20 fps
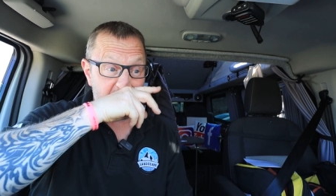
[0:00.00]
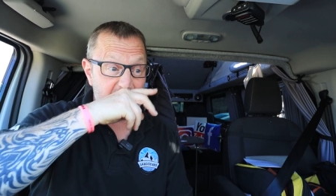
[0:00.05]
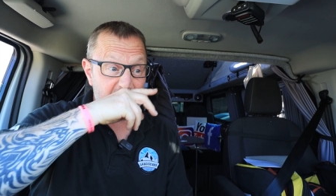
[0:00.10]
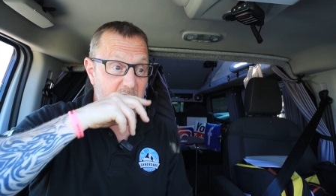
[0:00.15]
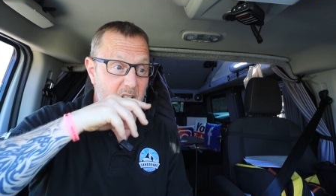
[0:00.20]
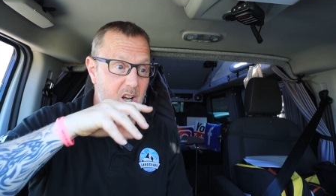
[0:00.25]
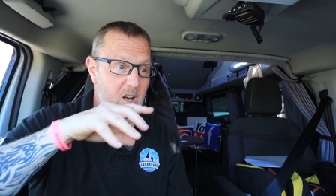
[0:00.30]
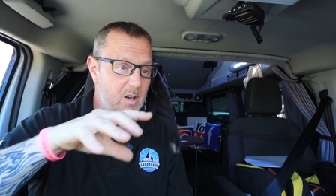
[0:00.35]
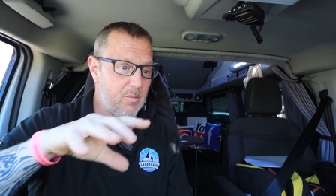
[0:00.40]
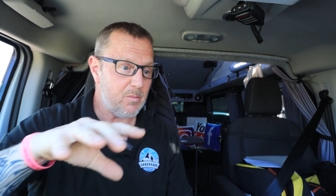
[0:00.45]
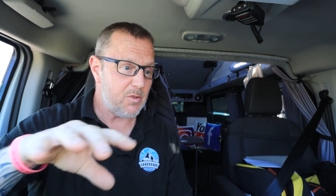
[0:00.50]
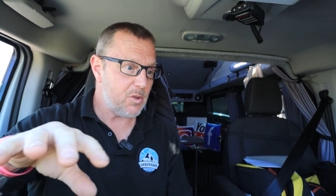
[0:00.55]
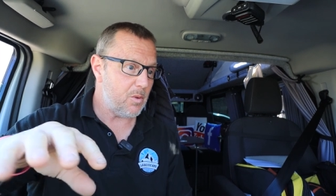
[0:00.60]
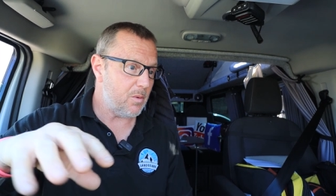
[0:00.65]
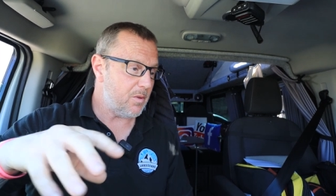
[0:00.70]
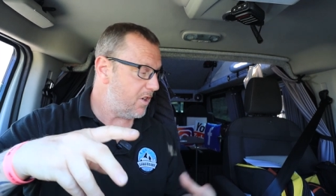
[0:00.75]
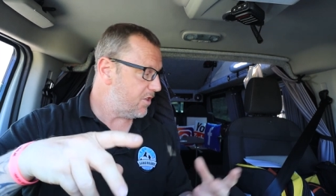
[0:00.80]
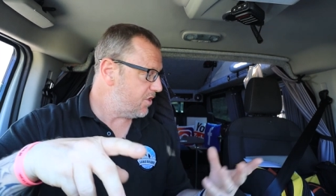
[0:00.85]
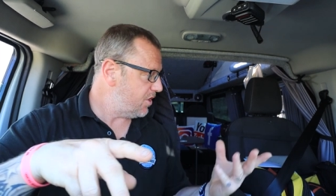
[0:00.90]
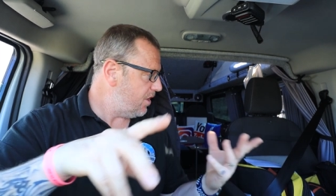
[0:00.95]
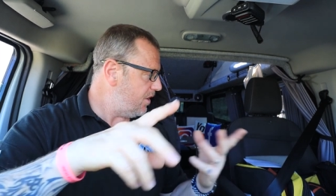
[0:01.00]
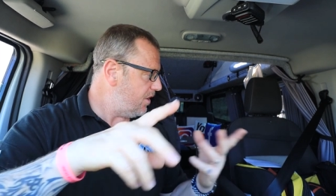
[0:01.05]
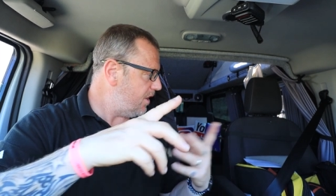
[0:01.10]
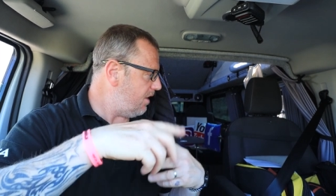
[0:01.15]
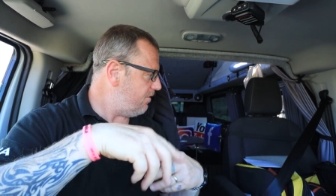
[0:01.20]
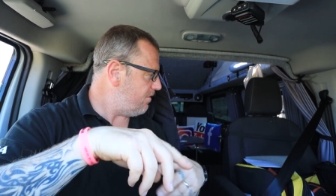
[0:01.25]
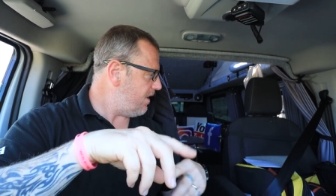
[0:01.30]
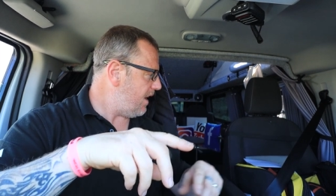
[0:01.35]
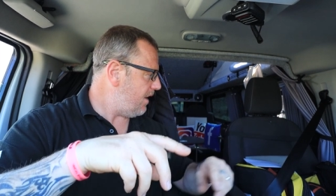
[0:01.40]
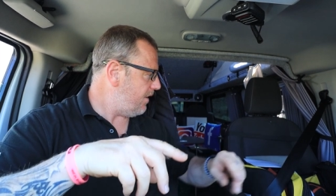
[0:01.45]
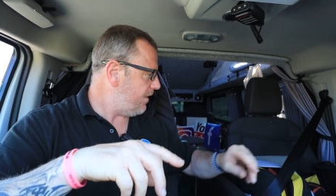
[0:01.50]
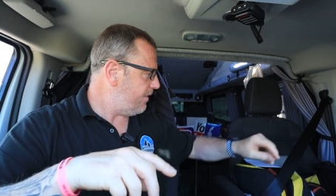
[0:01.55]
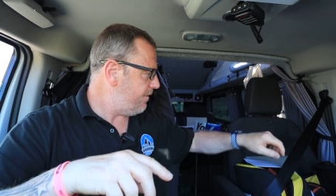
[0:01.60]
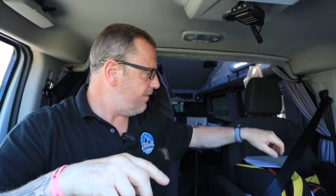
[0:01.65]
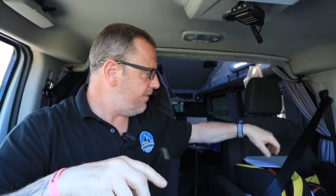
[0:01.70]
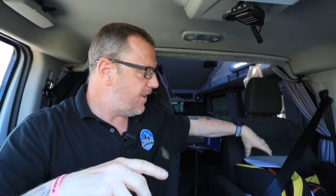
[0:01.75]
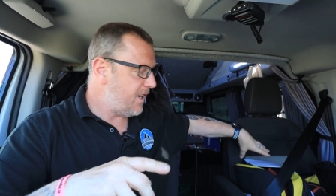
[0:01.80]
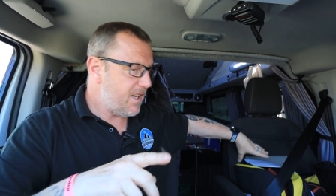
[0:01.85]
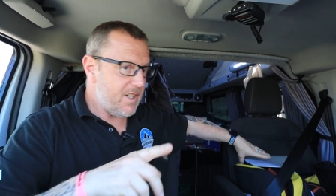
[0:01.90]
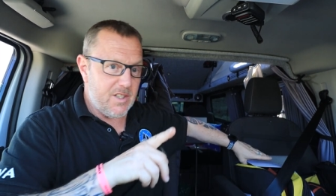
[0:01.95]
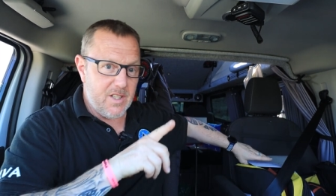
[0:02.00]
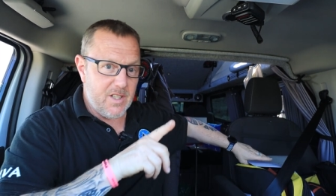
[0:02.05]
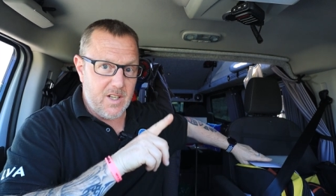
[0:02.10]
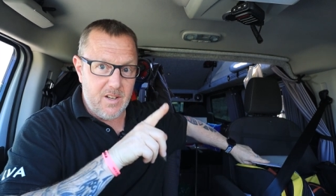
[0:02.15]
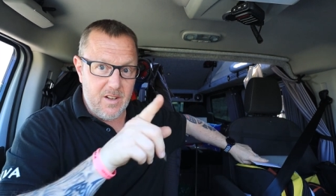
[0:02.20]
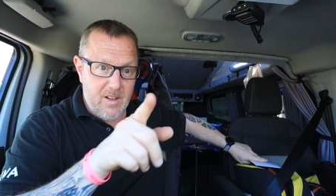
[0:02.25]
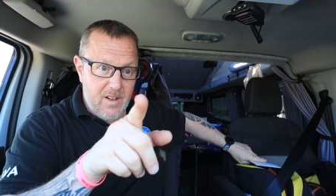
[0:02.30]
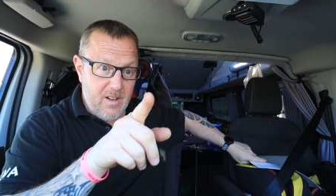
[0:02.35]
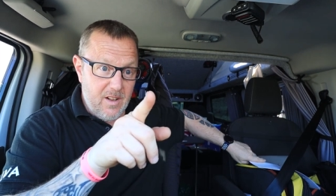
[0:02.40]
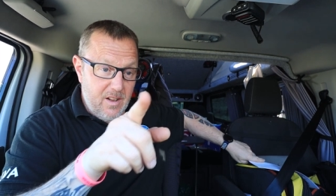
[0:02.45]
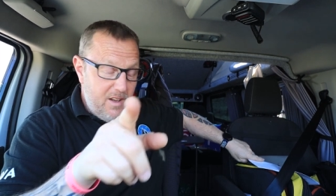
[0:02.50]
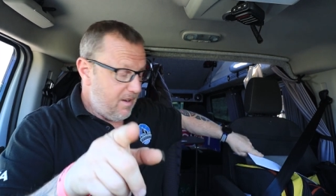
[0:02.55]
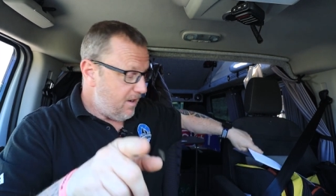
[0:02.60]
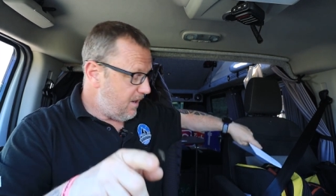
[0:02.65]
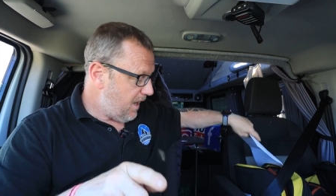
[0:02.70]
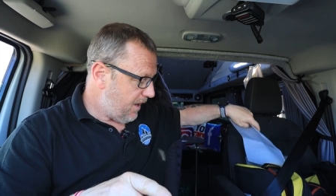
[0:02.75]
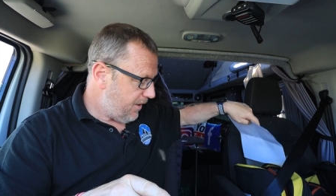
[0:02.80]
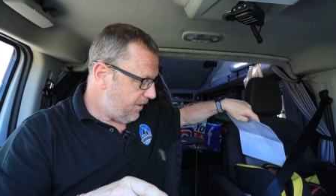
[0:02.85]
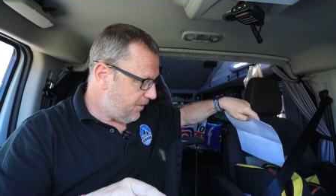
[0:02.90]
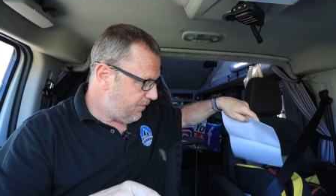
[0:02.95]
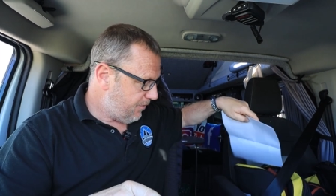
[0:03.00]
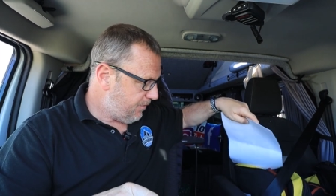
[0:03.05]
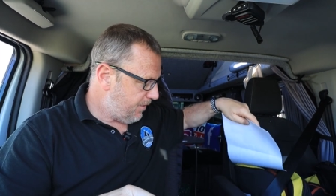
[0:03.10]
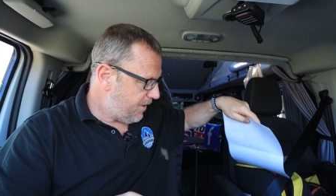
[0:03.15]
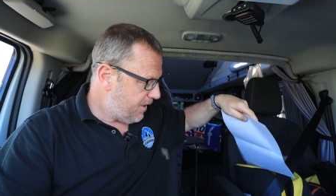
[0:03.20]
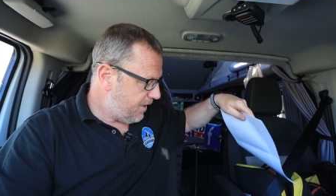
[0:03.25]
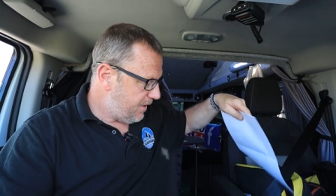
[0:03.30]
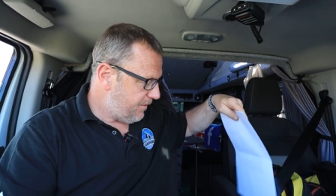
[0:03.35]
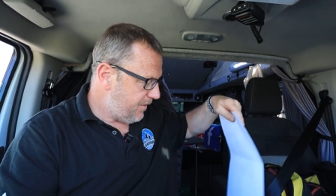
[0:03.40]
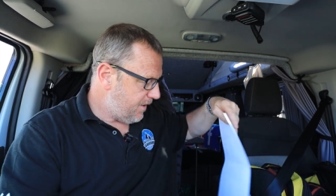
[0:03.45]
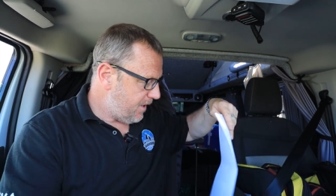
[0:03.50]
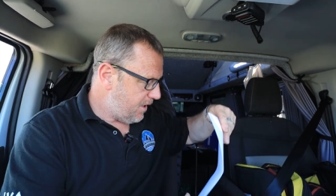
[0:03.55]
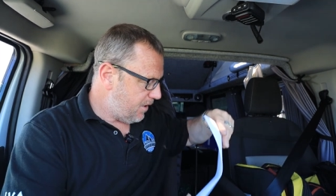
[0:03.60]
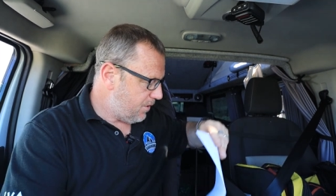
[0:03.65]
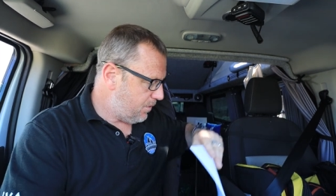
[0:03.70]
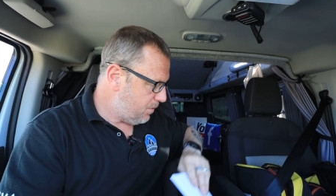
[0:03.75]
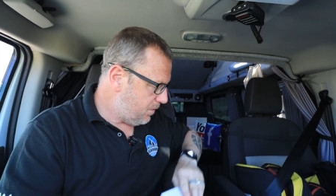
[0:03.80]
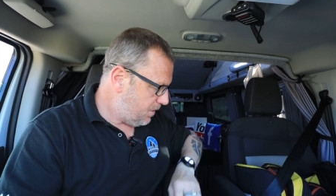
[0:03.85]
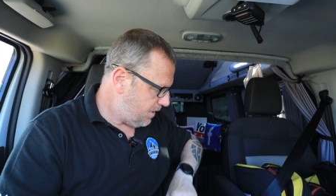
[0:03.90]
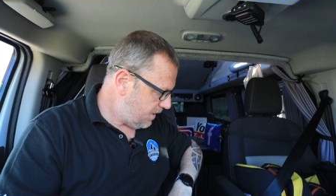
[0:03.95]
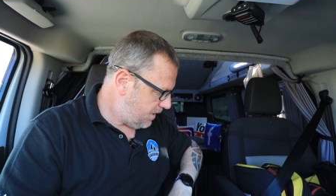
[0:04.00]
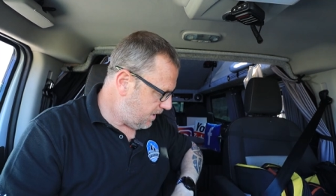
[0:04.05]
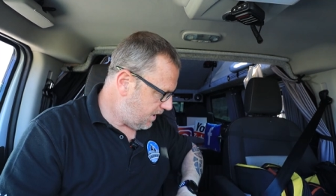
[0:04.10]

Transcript: So I'm going to turn it round and face it out the front of the vehicle,